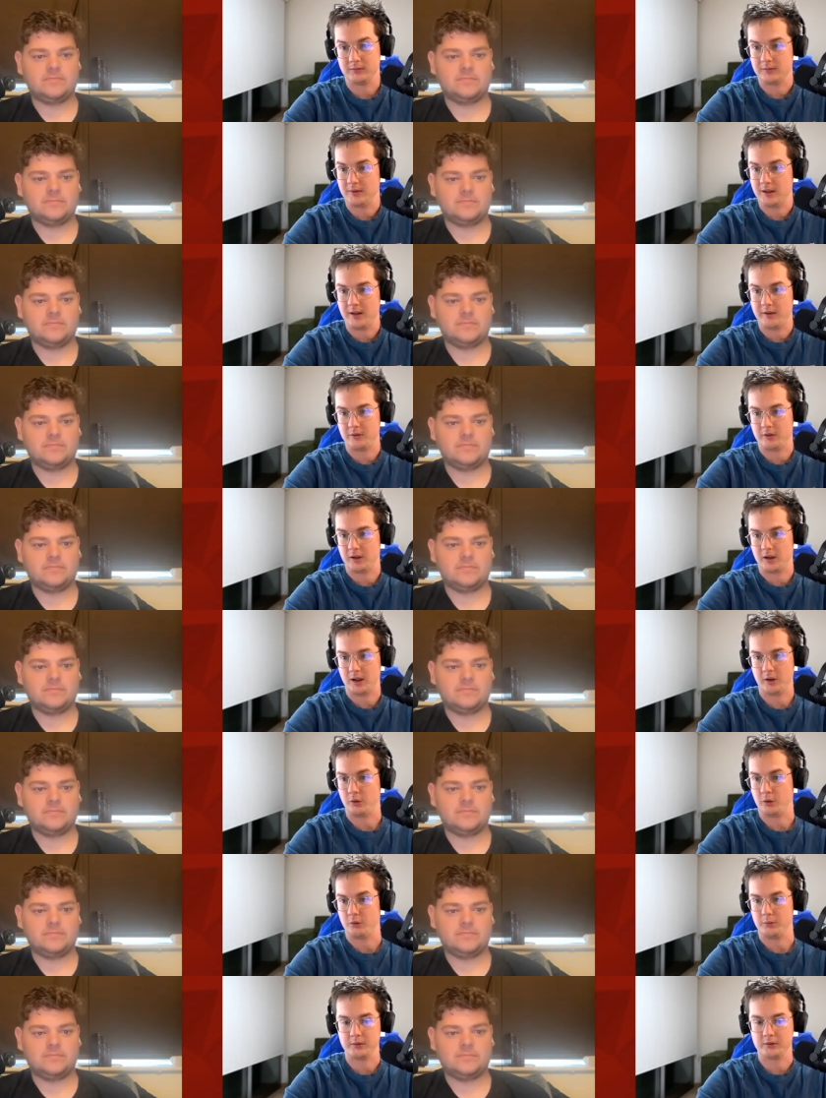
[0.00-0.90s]
Speaker 1: ever,
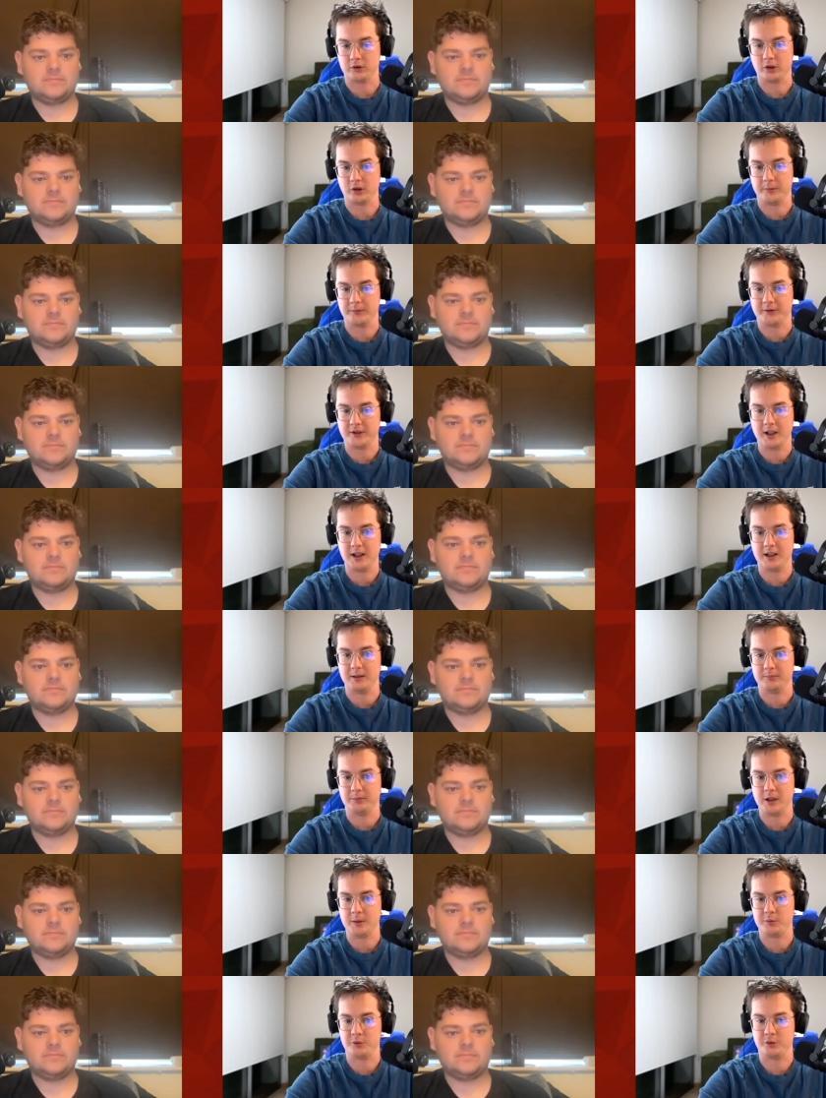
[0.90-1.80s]
oh, top 10.
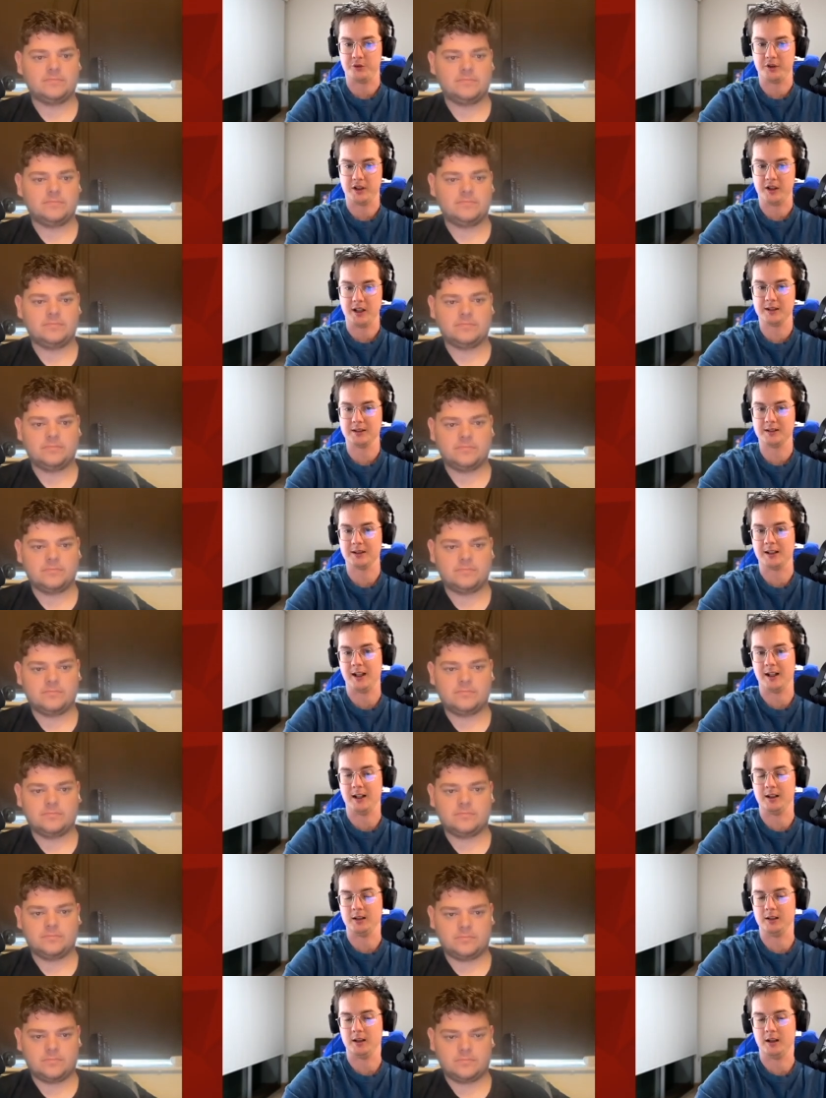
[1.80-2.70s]
People forget
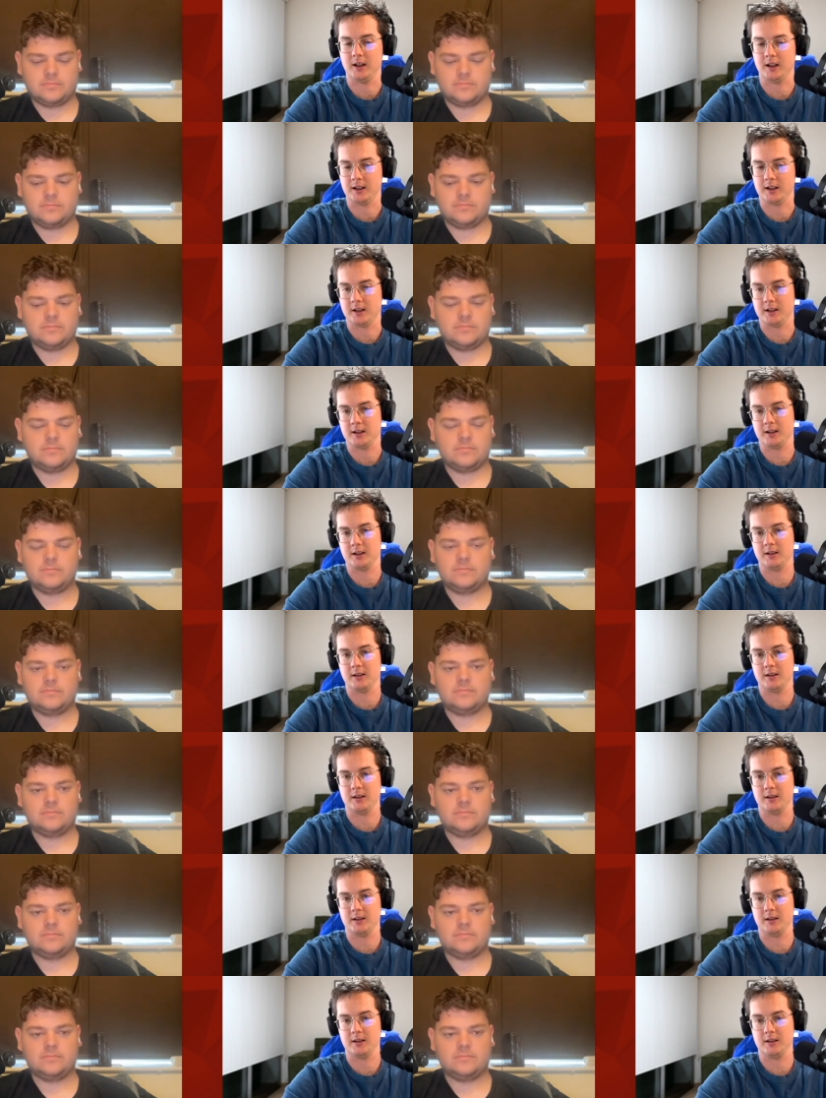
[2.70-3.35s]
that. Like,